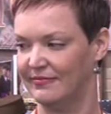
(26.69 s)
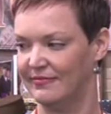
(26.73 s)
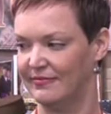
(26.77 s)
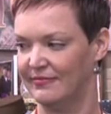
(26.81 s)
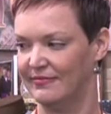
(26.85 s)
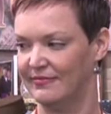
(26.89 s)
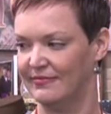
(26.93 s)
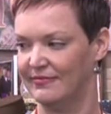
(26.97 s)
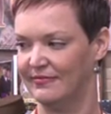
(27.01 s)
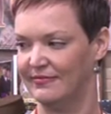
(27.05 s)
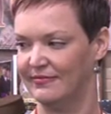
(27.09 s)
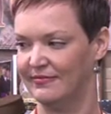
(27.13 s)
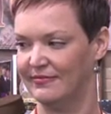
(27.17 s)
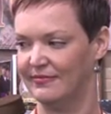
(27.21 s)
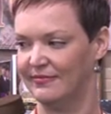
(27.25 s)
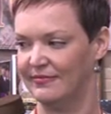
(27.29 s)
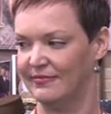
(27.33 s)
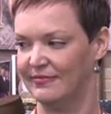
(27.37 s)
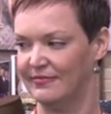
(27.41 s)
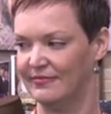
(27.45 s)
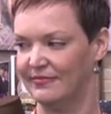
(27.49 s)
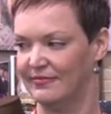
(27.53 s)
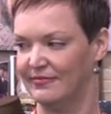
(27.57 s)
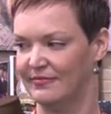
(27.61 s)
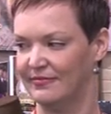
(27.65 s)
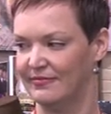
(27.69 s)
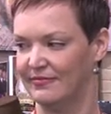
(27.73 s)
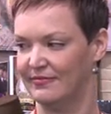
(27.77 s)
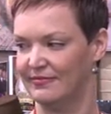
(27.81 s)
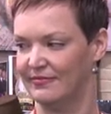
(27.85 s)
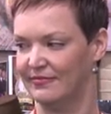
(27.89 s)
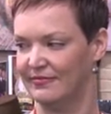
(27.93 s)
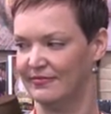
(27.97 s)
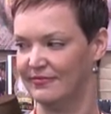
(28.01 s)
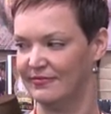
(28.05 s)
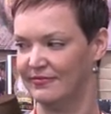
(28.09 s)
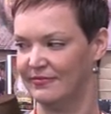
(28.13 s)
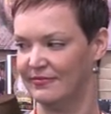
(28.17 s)

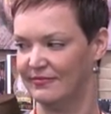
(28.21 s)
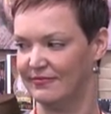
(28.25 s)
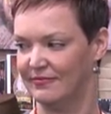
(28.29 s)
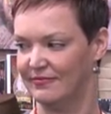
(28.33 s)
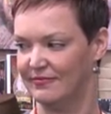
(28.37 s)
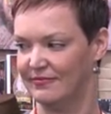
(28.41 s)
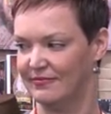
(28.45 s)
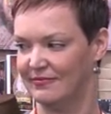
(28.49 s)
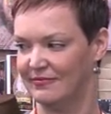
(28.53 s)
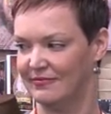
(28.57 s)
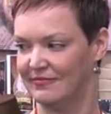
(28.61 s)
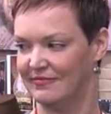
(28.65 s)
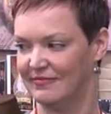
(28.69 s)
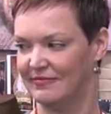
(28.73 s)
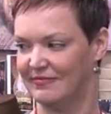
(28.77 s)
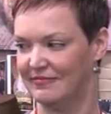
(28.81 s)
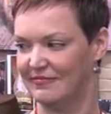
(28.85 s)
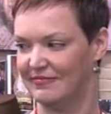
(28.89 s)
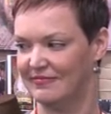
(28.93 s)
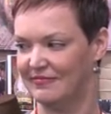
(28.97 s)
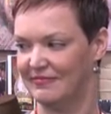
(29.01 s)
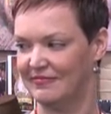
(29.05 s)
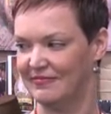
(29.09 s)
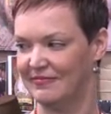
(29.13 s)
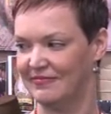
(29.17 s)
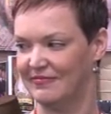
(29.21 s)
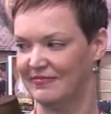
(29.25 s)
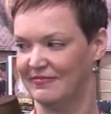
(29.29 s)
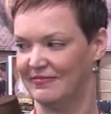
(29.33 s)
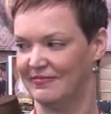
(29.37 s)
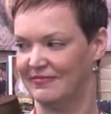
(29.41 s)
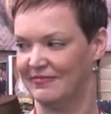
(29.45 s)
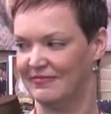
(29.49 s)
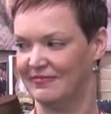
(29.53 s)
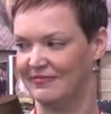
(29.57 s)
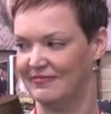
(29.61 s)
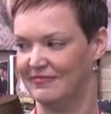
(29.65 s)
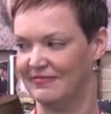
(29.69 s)

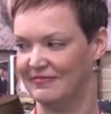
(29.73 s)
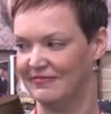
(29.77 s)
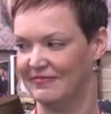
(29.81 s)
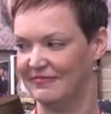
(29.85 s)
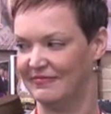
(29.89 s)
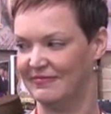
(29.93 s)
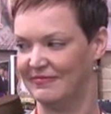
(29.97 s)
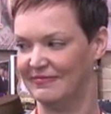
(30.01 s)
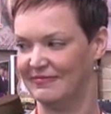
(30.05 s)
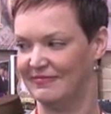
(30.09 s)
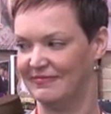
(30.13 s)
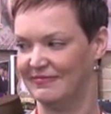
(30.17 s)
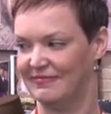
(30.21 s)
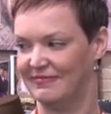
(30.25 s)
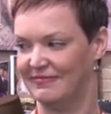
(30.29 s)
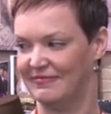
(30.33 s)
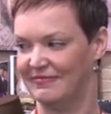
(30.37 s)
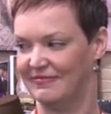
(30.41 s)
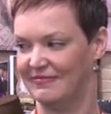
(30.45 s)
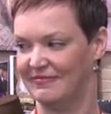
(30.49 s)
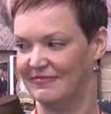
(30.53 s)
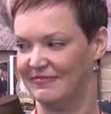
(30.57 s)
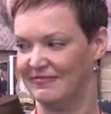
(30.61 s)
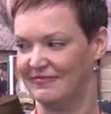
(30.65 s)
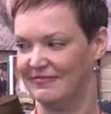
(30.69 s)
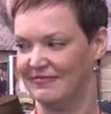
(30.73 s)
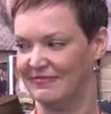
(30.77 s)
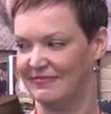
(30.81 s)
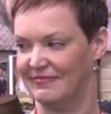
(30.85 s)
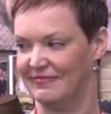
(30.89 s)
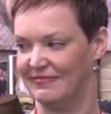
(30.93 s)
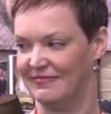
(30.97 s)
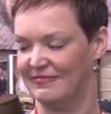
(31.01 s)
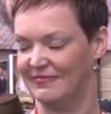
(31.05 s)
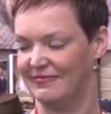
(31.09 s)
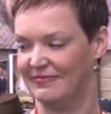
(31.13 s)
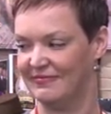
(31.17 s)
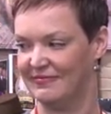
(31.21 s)

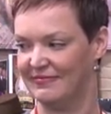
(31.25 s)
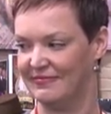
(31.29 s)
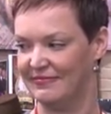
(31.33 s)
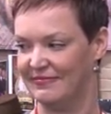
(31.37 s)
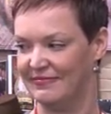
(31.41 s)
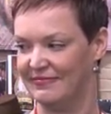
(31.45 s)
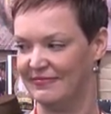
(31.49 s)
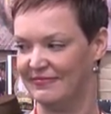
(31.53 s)
(silent)